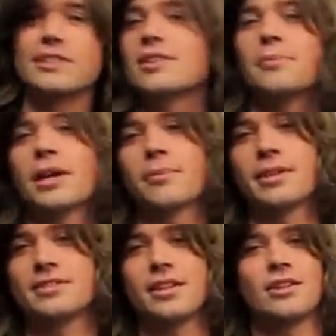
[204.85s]
I'd start making
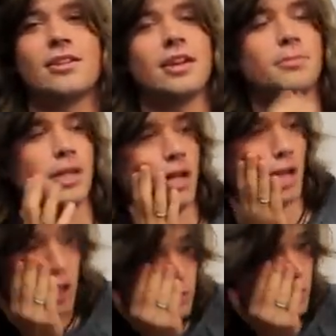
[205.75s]
my signal. I'd be like,